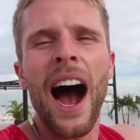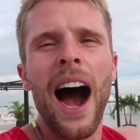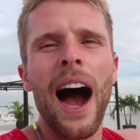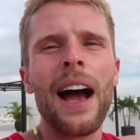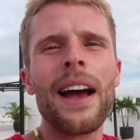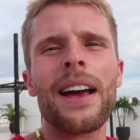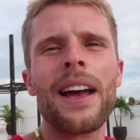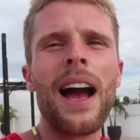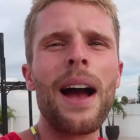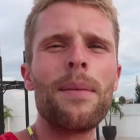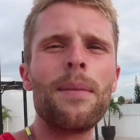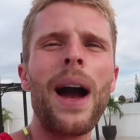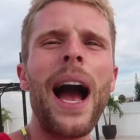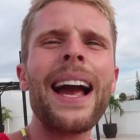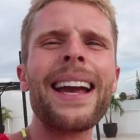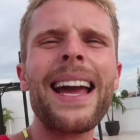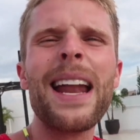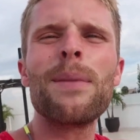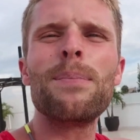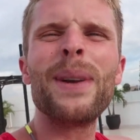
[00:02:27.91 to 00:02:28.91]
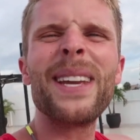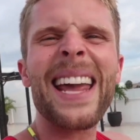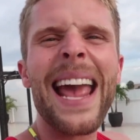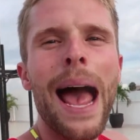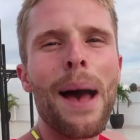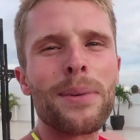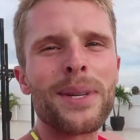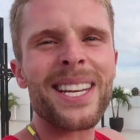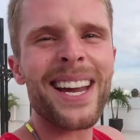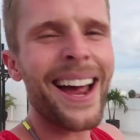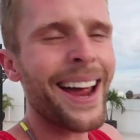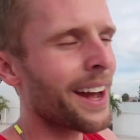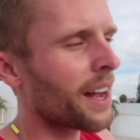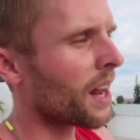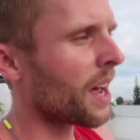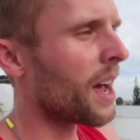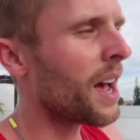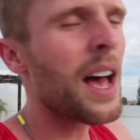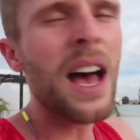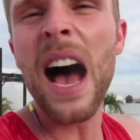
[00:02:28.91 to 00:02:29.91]
I got a big
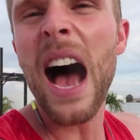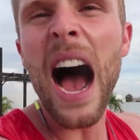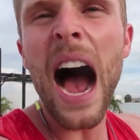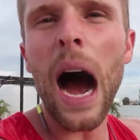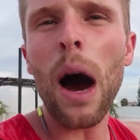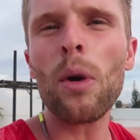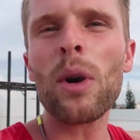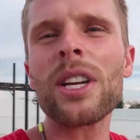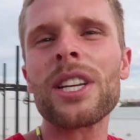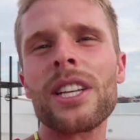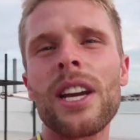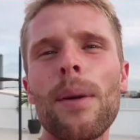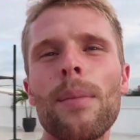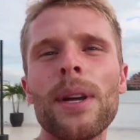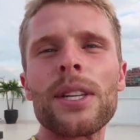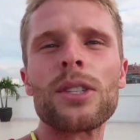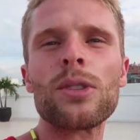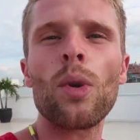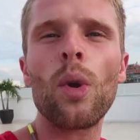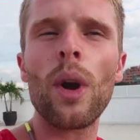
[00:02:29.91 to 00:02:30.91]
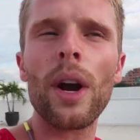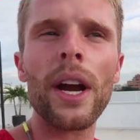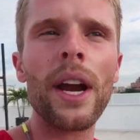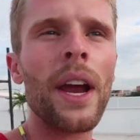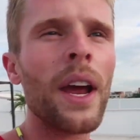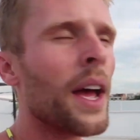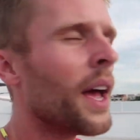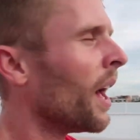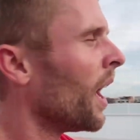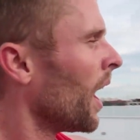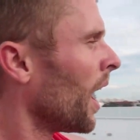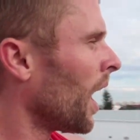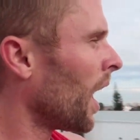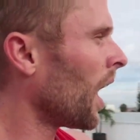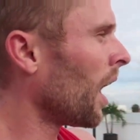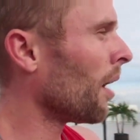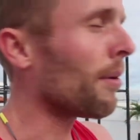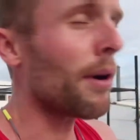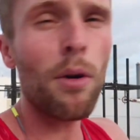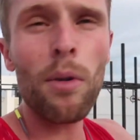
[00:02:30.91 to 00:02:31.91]
appetite. I wanna share my story.
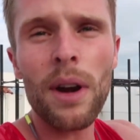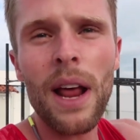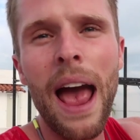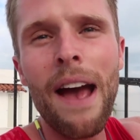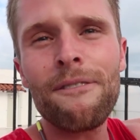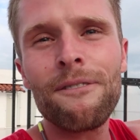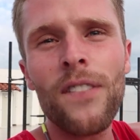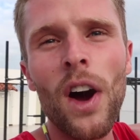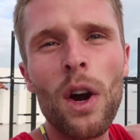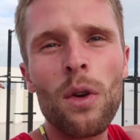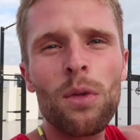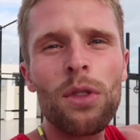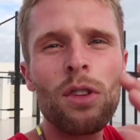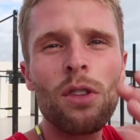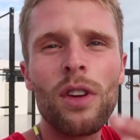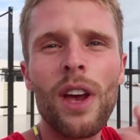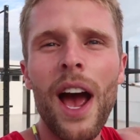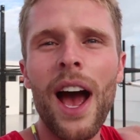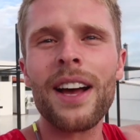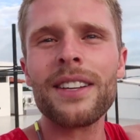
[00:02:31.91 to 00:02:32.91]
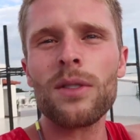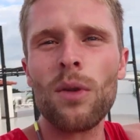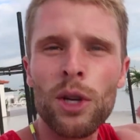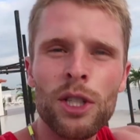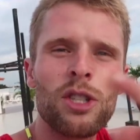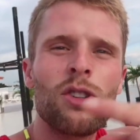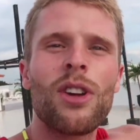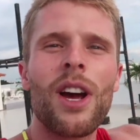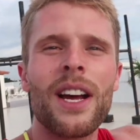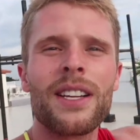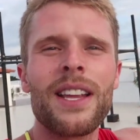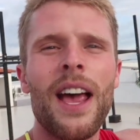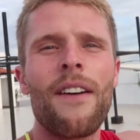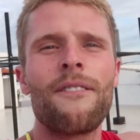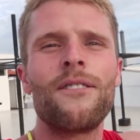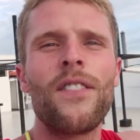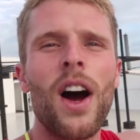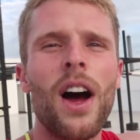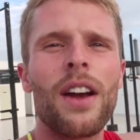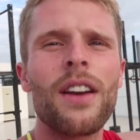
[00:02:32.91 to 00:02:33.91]
I wanna have fun with you guys. I want you guys to
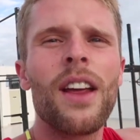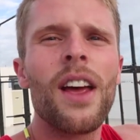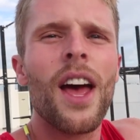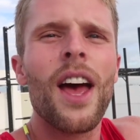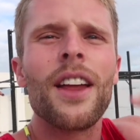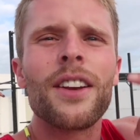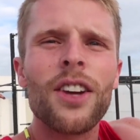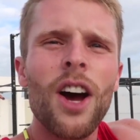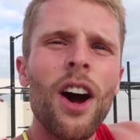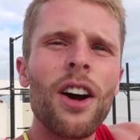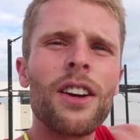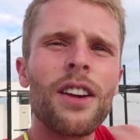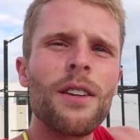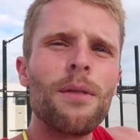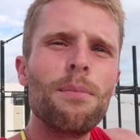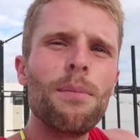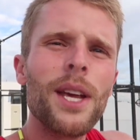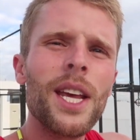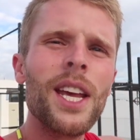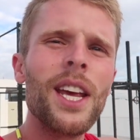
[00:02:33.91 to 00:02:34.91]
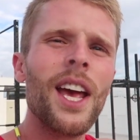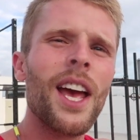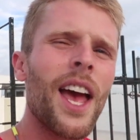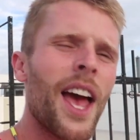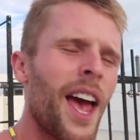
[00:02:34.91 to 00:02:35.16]
have fun talking to me,